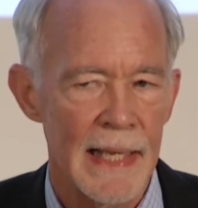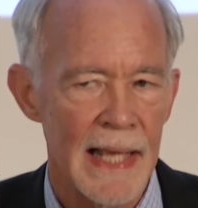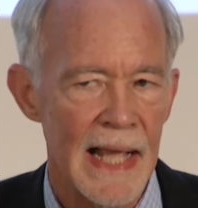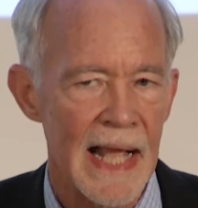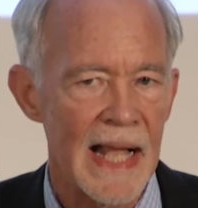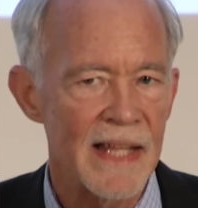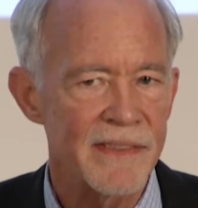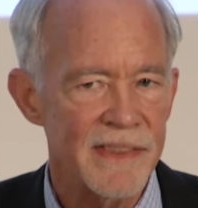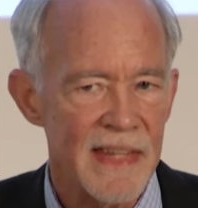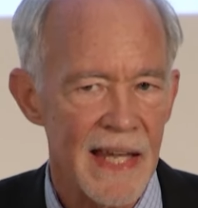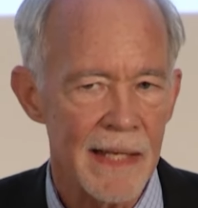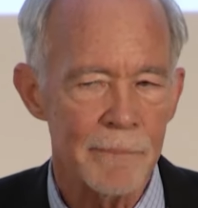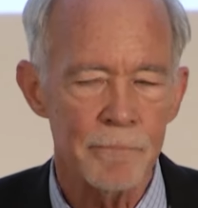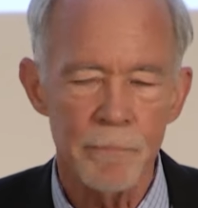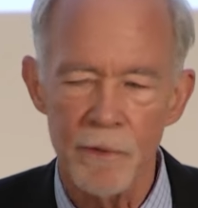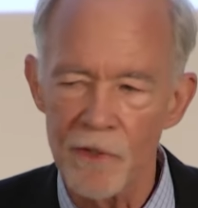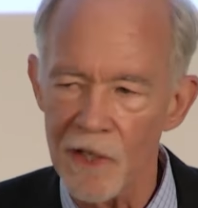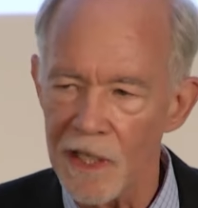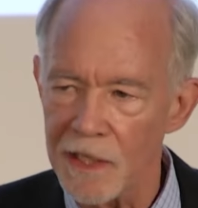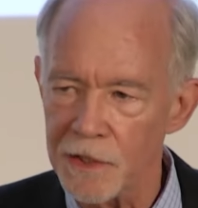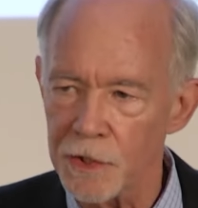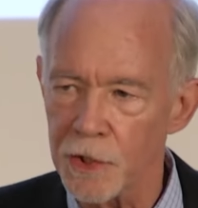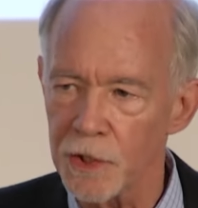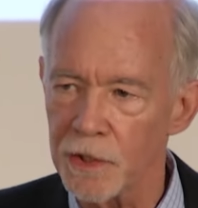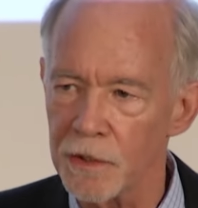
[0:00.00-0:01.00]
And that
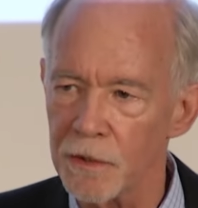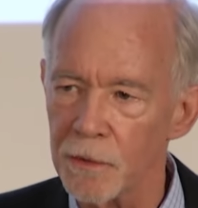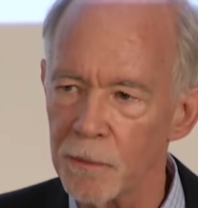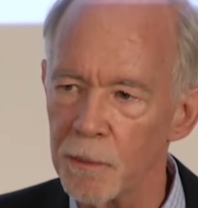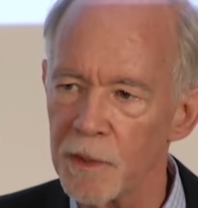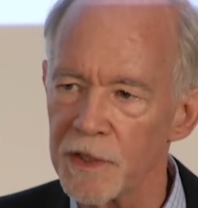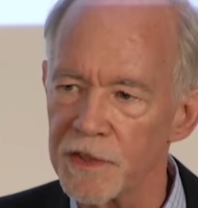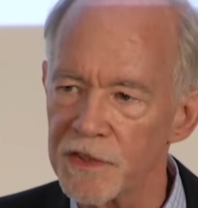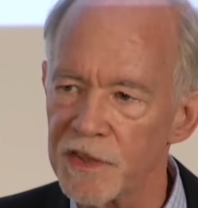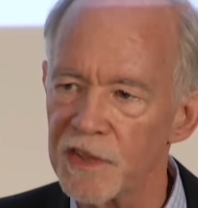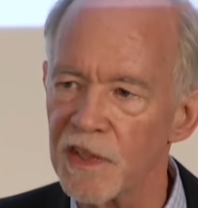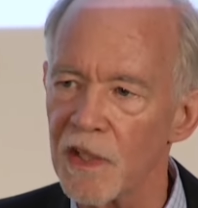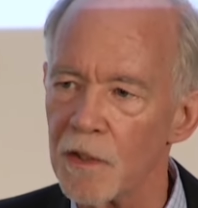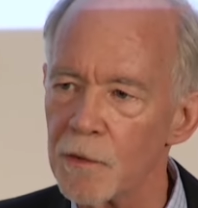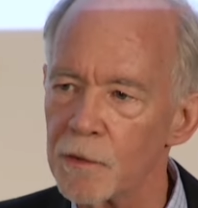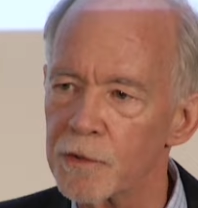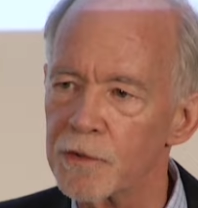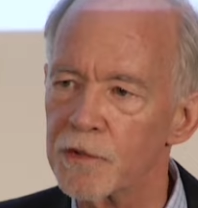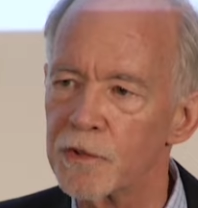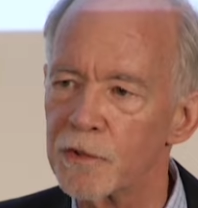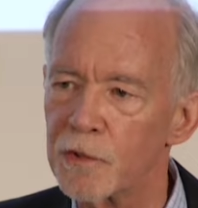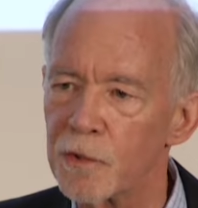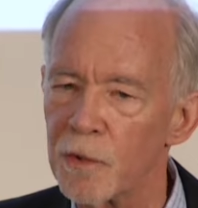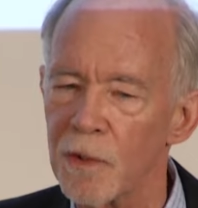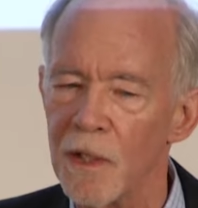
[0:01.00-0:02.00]
pressure was so
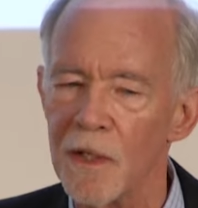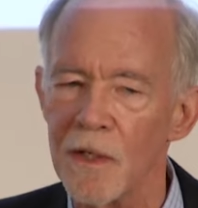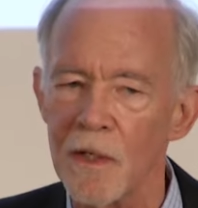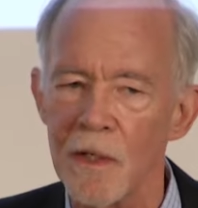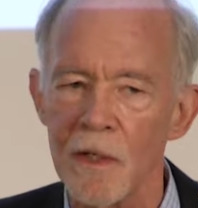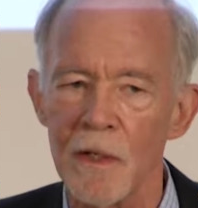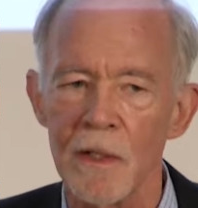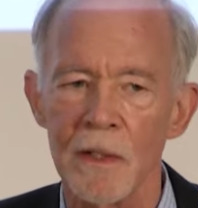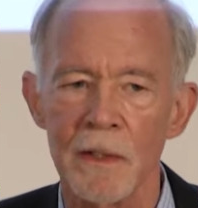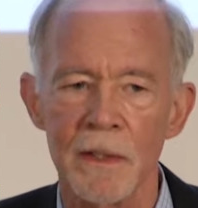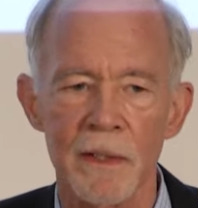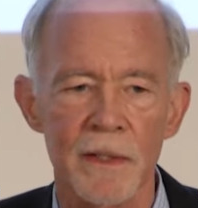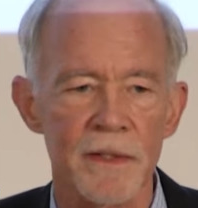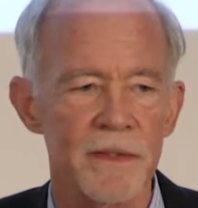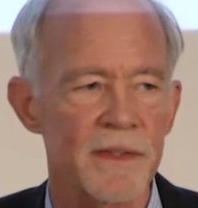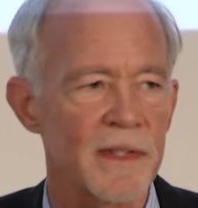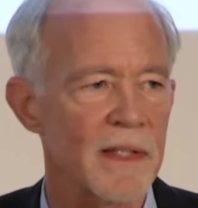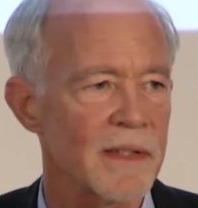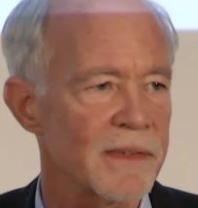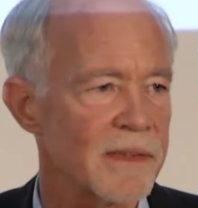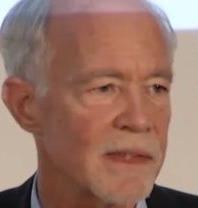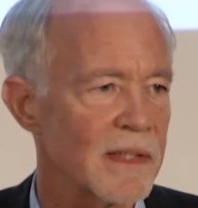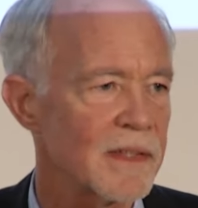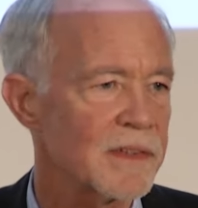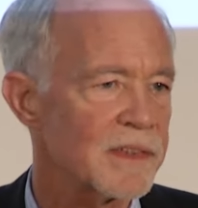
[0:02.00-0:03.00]
strong
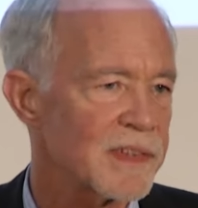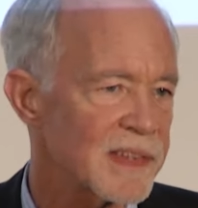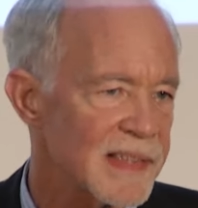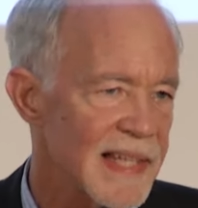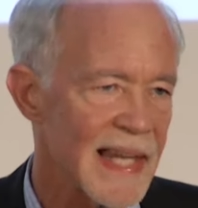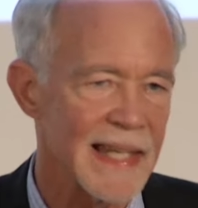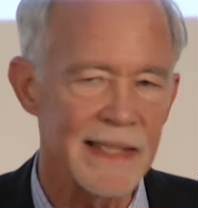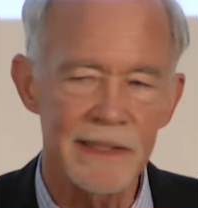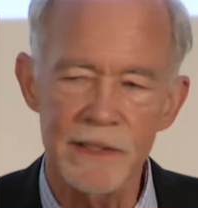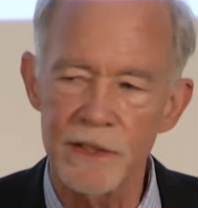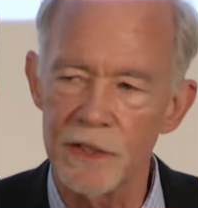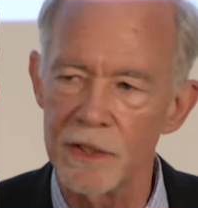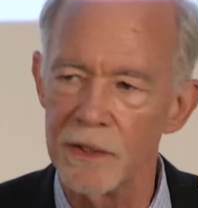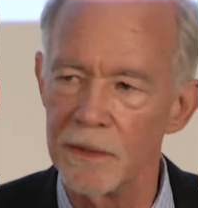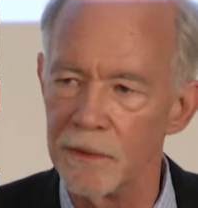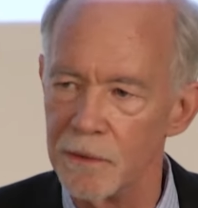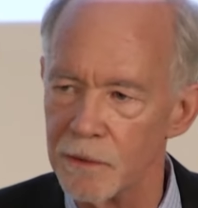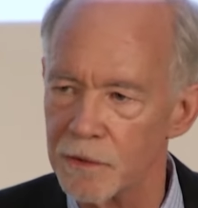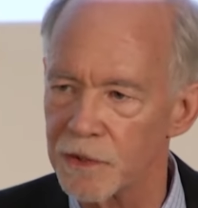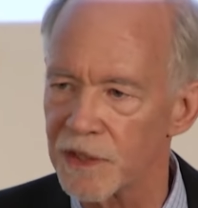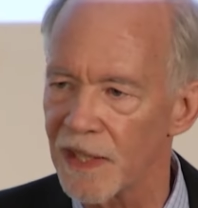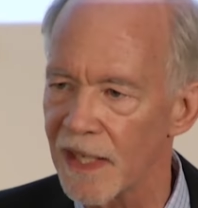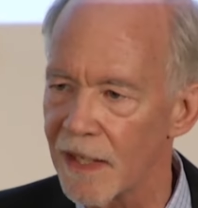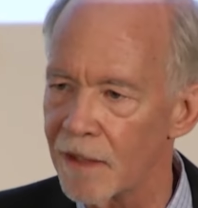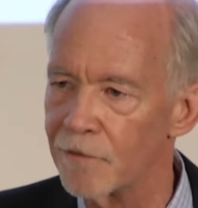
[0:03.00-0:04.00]
that the
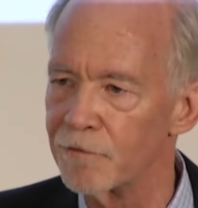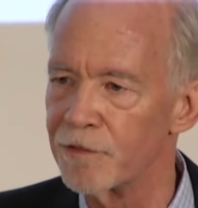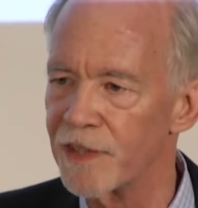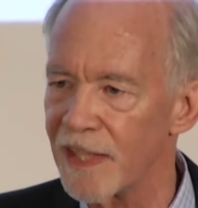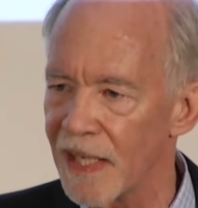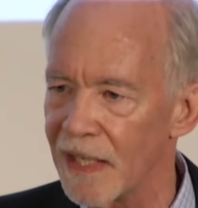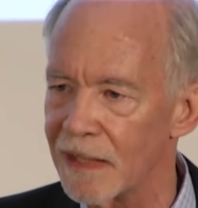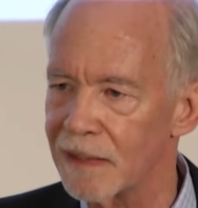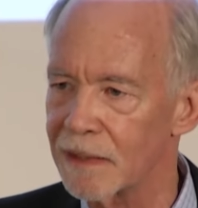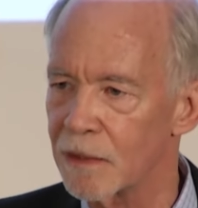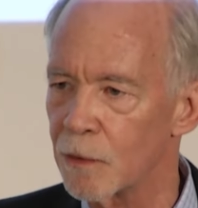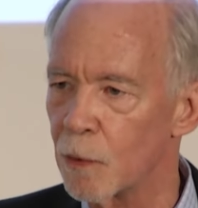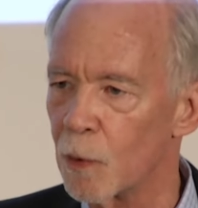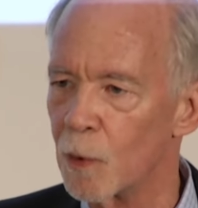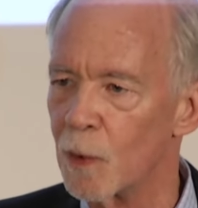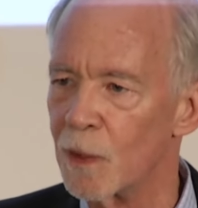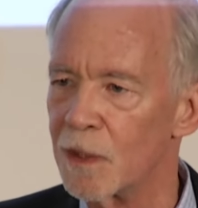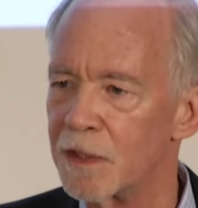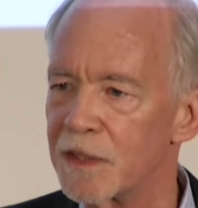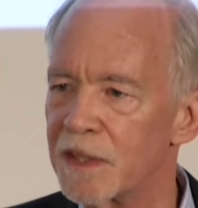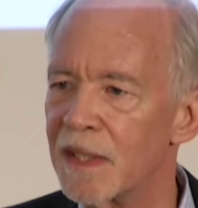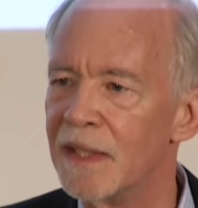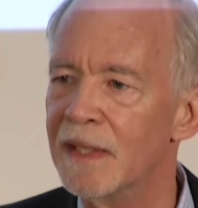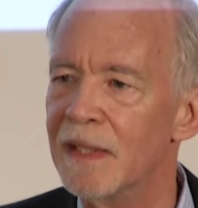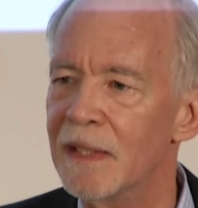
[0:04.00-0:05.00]
statute of that
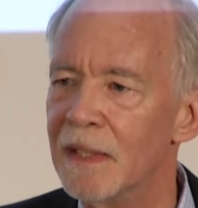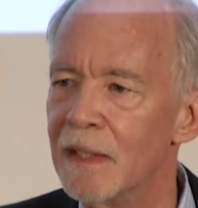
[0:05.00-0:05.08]
court